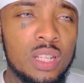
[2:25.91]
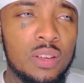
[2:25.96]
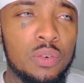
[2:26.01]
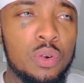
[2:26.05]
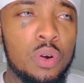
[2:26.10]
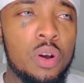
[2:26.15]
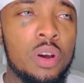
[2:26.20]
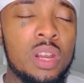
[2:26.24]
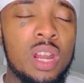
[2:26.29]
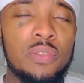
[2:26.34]
I've
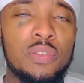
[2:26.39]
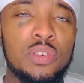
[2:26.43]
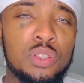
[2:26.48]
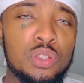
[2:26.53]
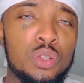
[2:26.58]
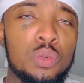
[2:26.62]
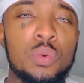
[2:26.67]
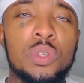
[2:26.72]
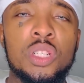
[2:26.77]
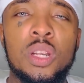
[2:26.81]
got another
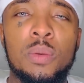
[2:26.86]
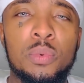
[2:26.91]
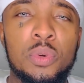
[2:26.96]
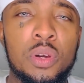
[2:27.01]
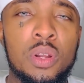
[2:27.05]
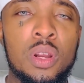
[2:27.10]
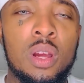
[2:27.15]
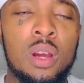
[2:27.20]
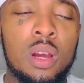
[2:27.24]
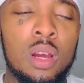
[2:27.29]
two which I'm
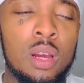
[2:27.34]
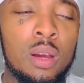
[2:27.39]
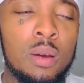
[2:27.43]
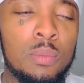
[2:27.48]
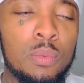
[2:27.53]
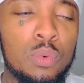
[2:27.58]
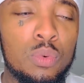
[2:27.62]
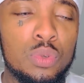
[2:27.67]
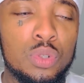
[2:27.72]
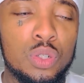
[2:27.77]

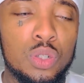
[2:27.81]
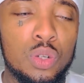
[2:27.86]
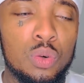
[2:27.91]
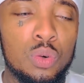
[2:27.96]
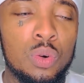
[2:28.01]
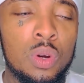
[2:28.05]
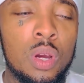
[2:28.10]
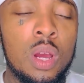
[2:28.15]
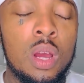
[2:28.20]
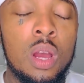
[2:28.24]
gonna
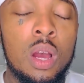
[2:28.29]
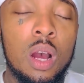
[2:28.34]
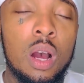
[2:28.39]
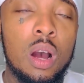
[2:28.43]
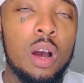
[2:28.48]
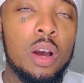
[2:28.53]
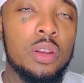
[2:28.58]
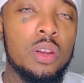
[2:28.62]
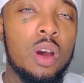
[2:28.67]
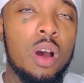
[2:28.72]
also
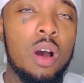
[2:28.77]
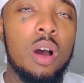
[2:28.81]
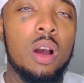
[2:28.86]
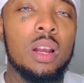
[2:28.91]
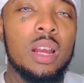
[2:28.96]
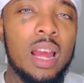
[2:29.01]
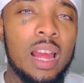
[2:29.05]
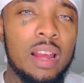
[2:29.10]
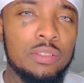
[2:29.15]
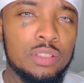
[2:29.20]
on
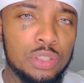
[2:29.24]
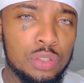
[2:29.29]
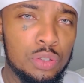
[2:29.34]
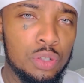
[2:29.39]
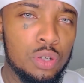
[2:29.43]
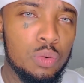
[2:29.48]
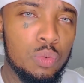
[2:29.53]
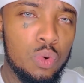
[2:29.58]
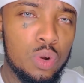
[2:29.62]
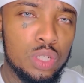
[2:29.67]
archive, so
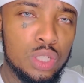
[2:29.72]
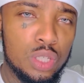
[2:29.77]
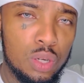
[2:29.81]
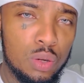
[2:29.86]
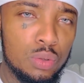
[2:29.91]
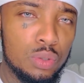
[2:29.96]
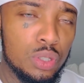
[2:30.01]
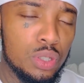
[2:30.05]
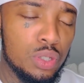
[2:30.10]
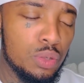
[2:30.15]
you can watch
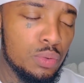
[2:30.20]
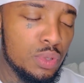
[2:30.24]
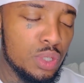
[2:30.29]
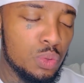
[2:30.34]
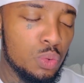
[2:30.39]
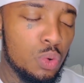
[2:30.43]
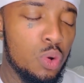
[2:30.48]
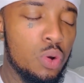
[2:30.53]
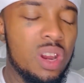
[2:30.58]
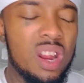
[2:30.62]
those two as well.